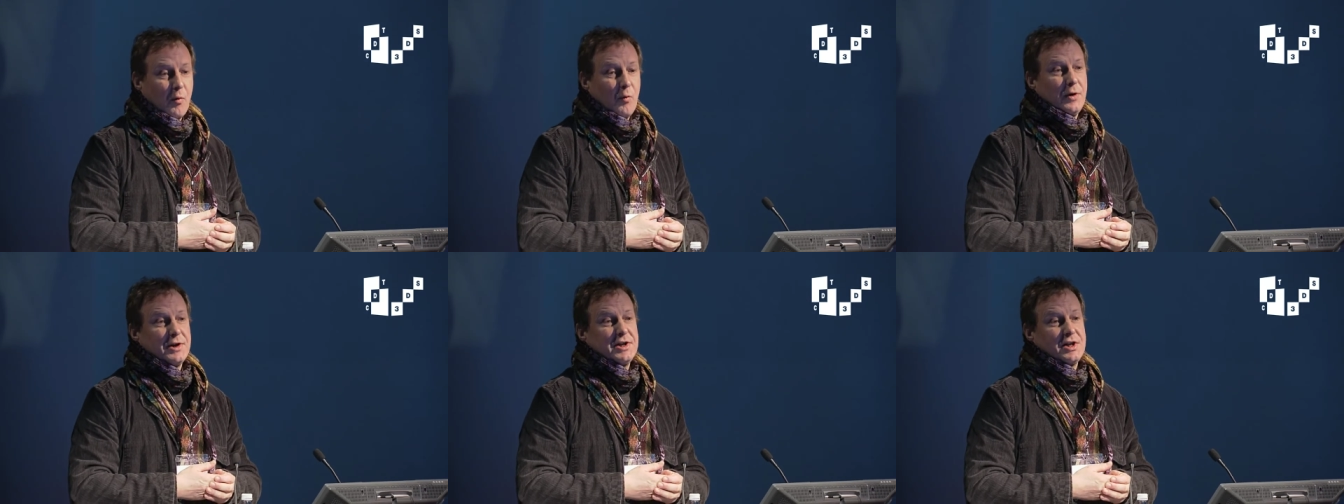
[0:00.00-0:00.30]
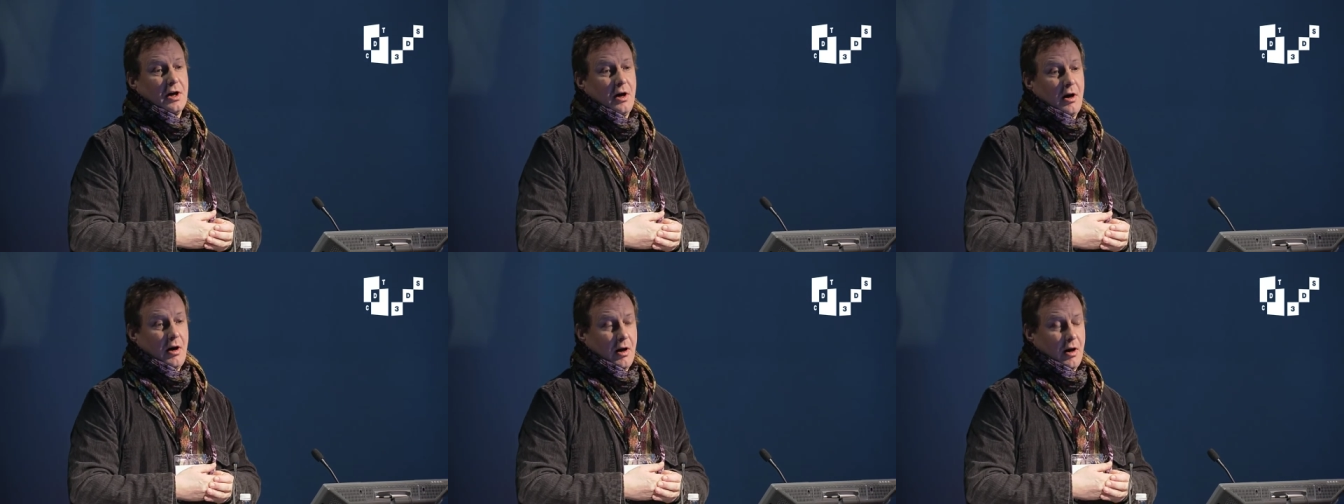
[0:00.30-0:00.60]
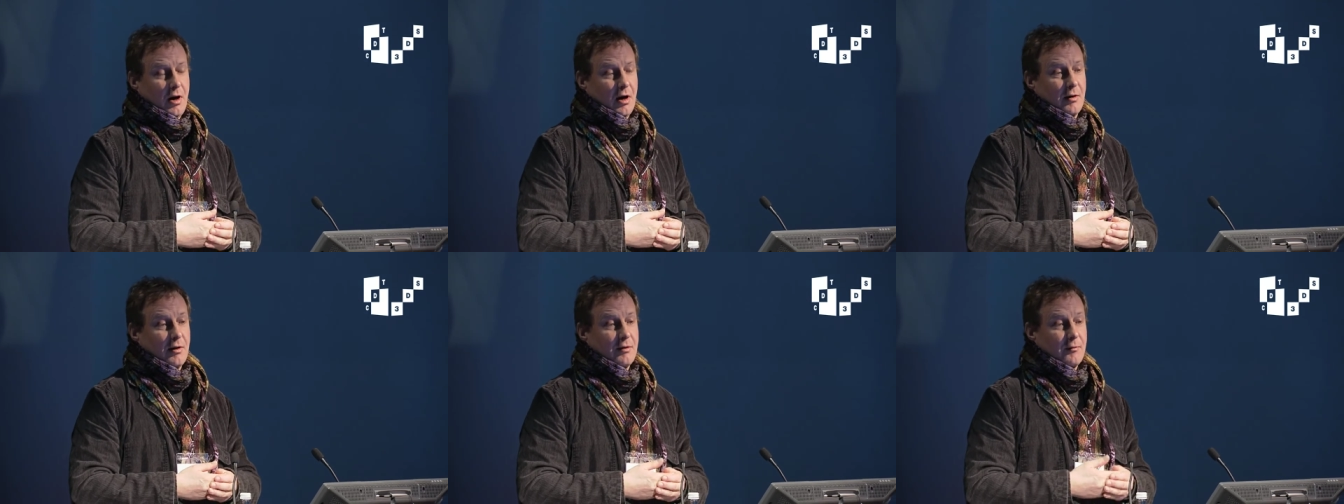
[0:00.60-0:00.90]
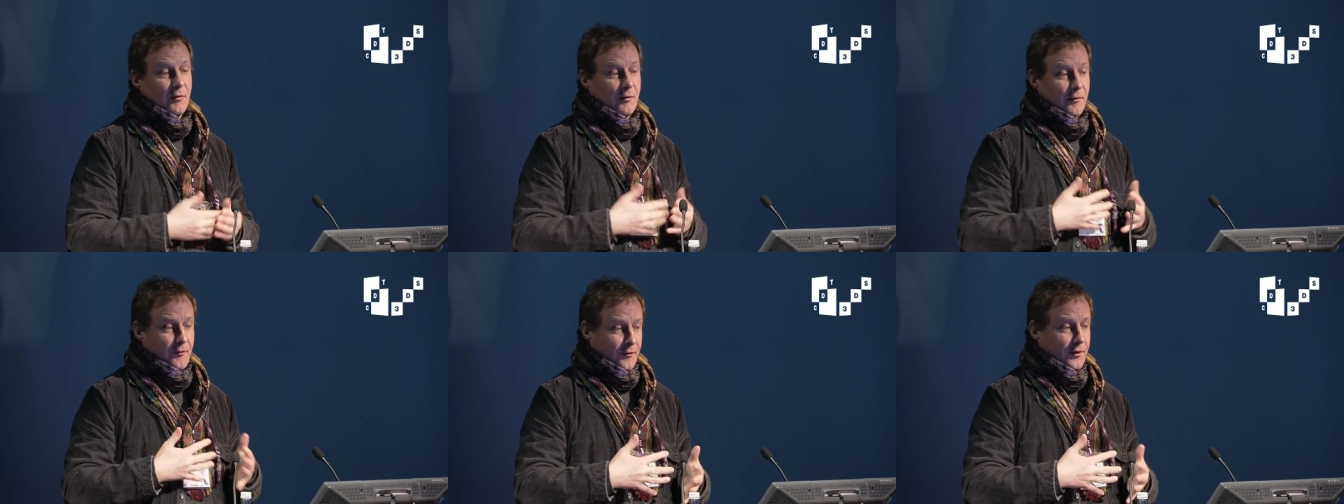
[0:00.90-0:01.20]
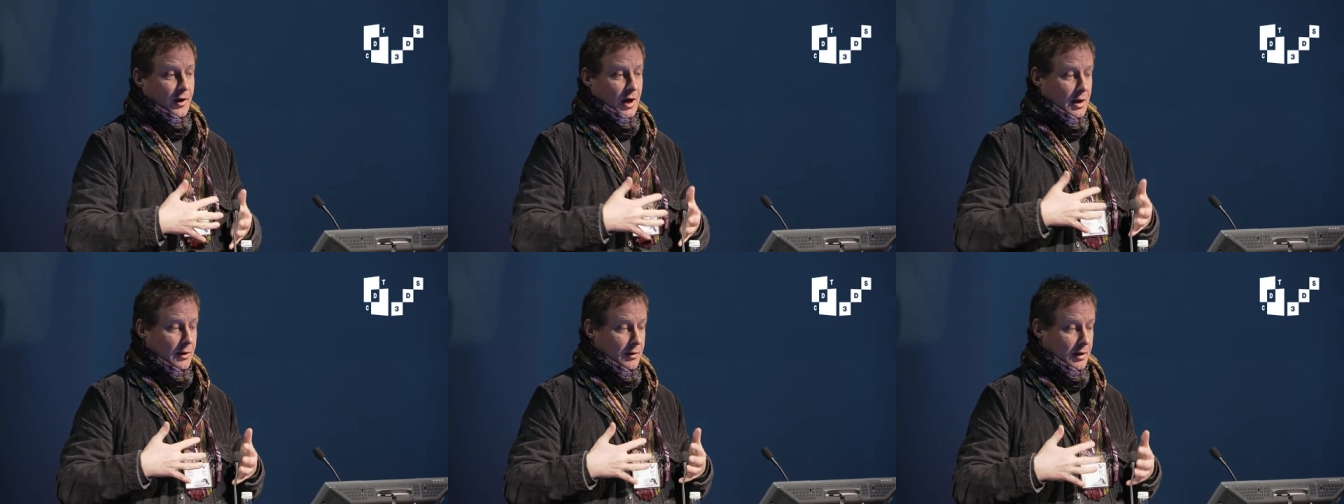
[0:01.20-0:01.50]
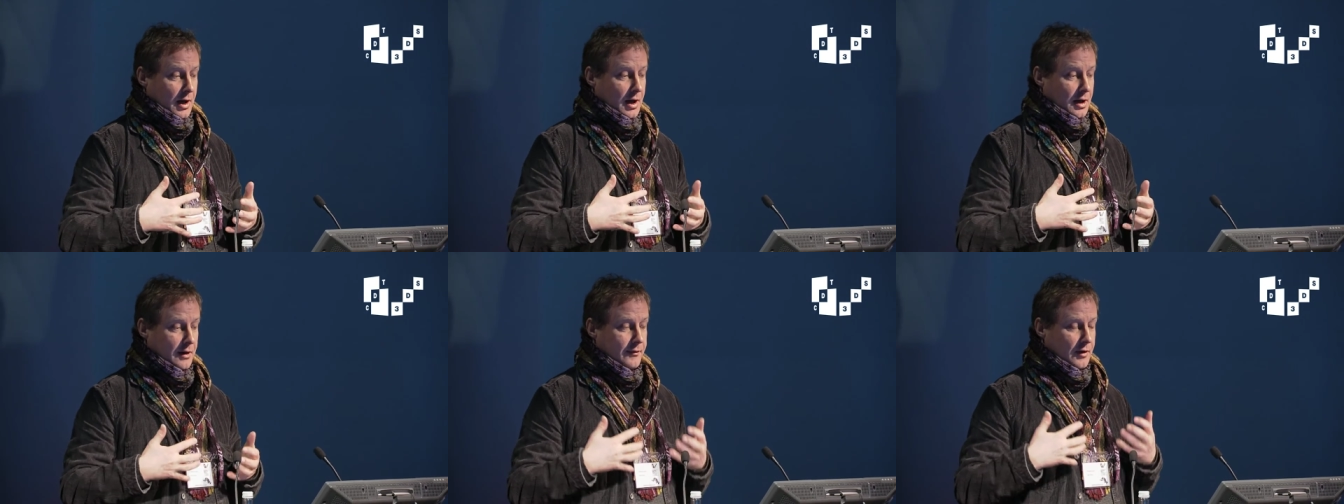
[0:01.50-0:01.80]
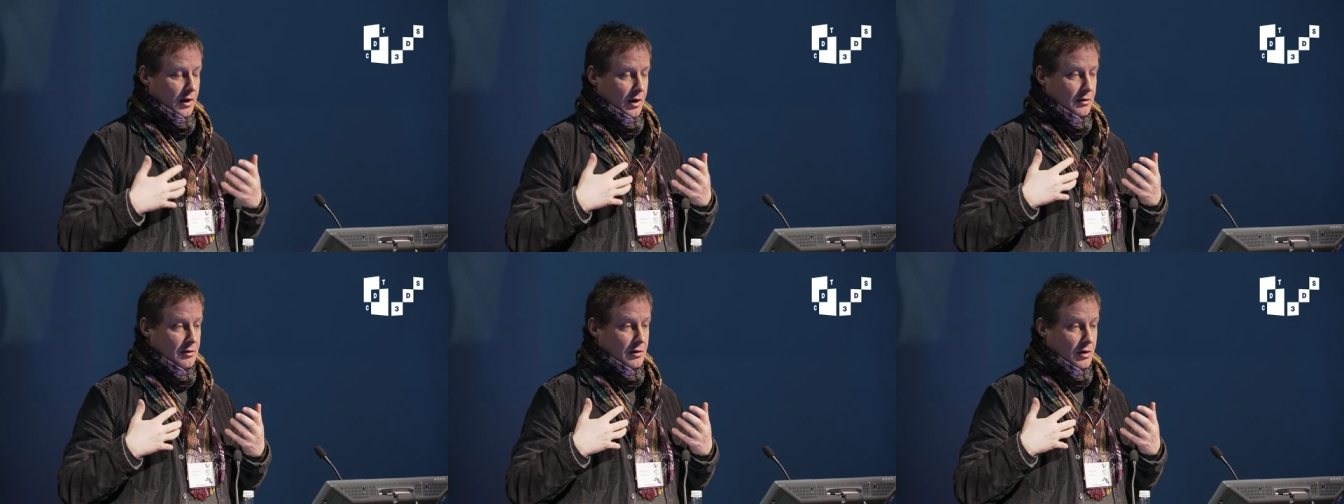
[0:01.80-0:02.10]
which are follow a kind
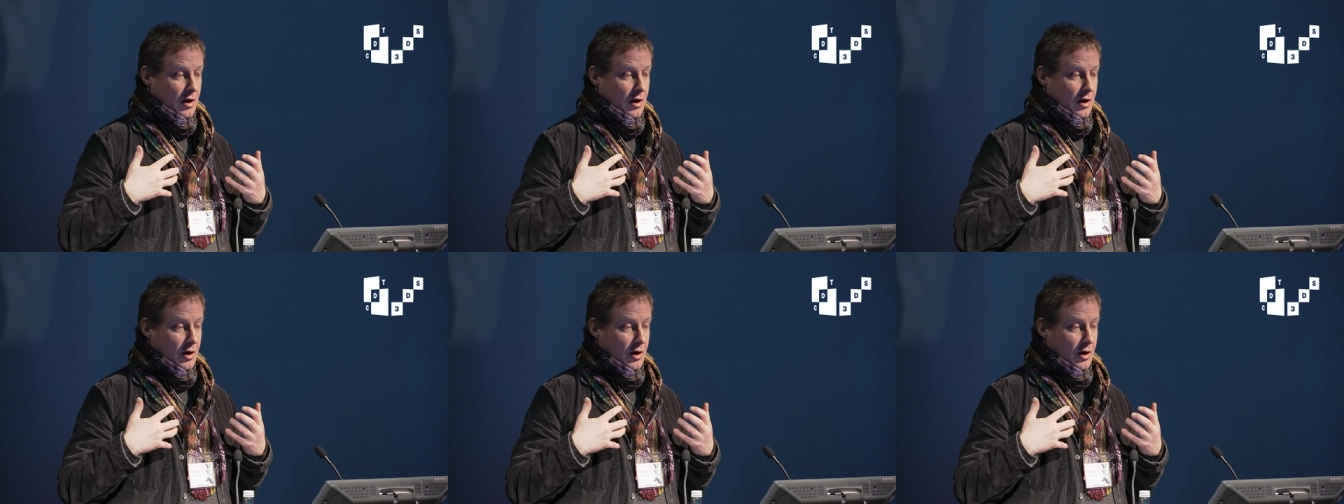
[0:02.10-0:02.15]
of